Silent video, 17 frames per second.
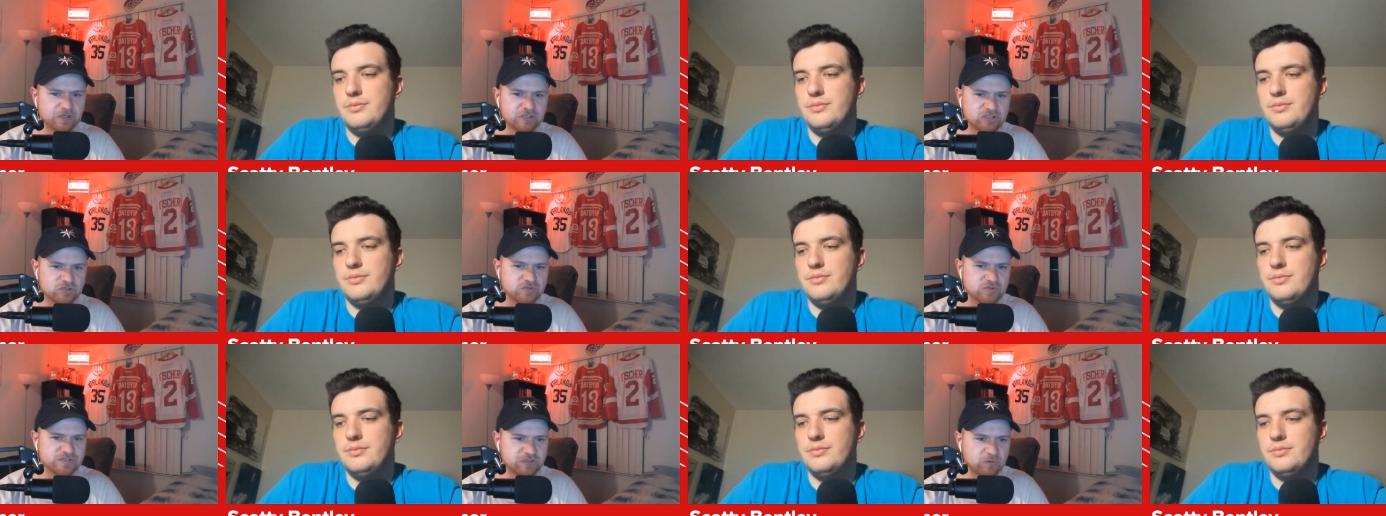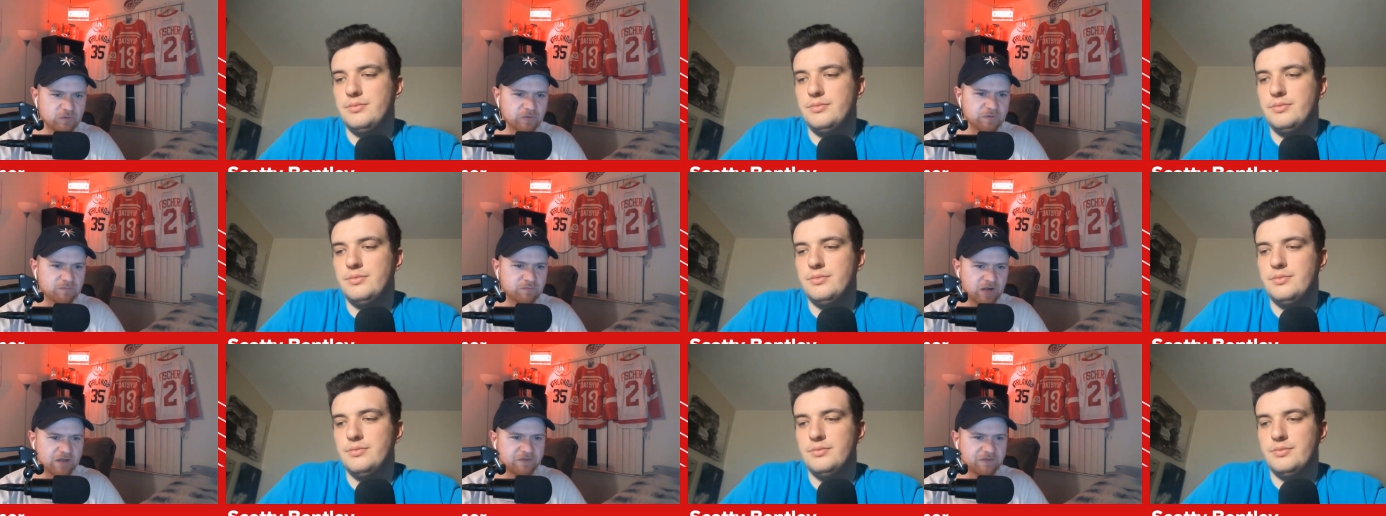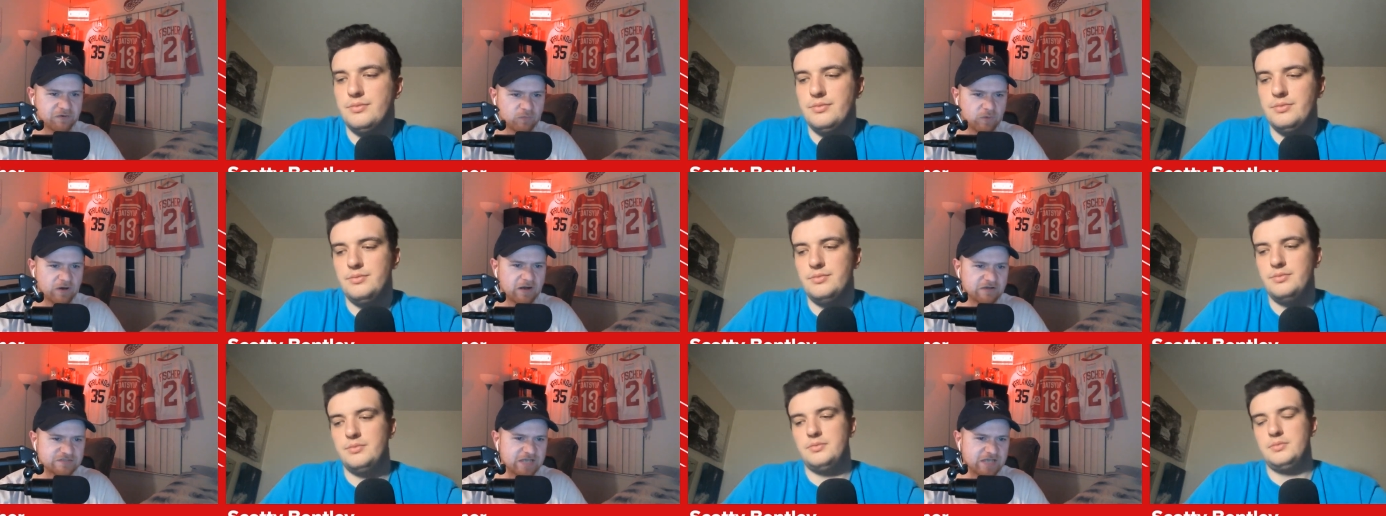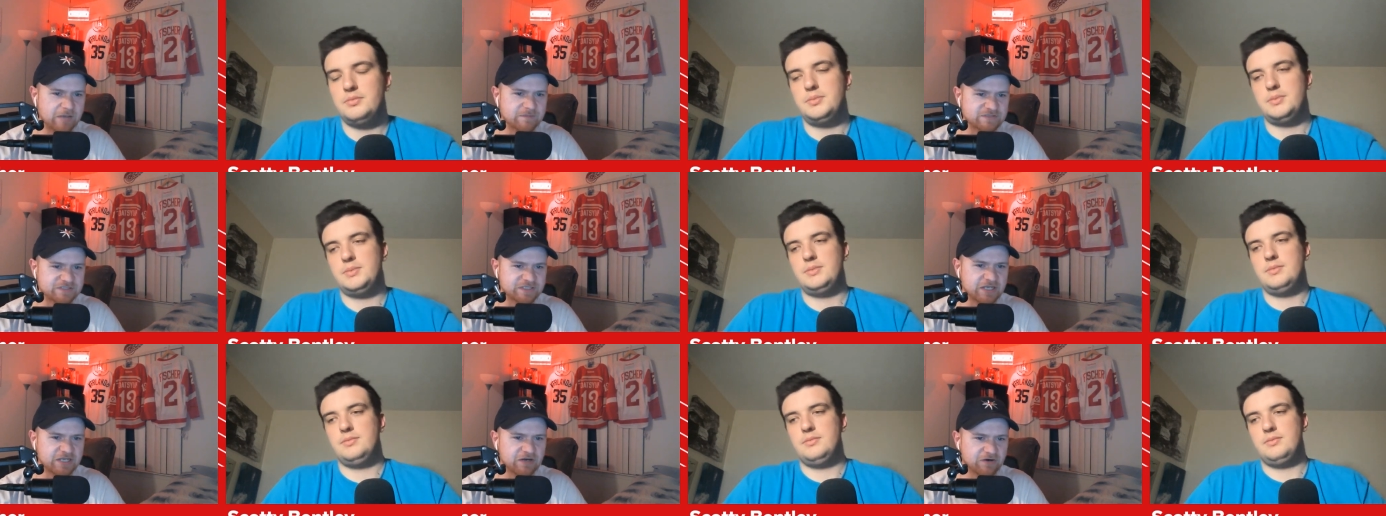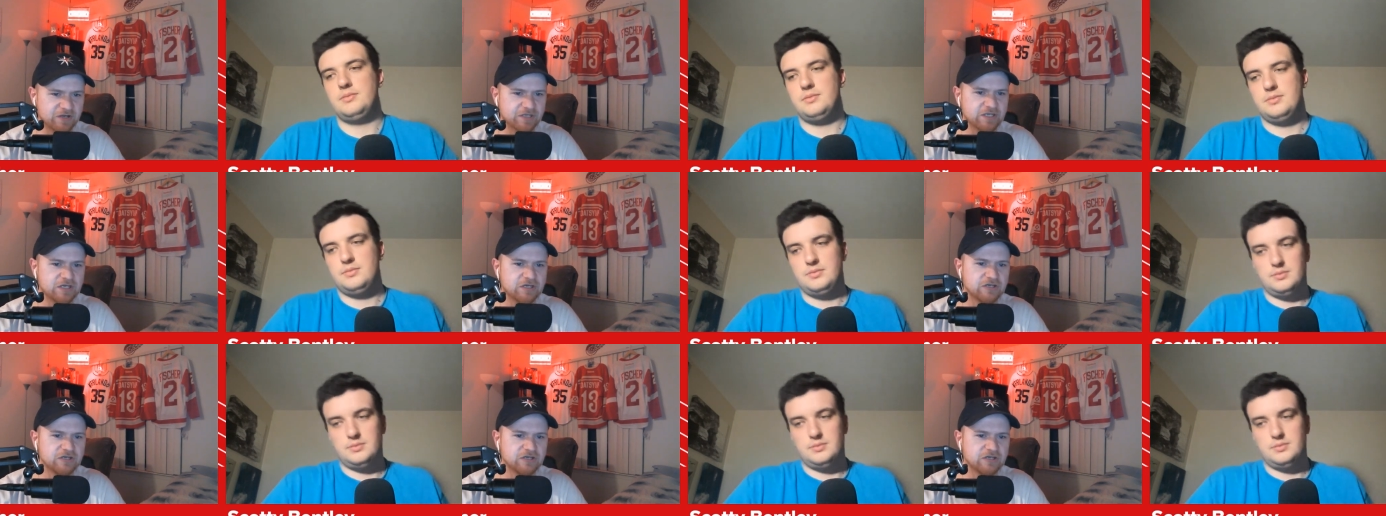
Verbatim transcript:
Speaker 1: choosing the only brand their warehouse happens to carry?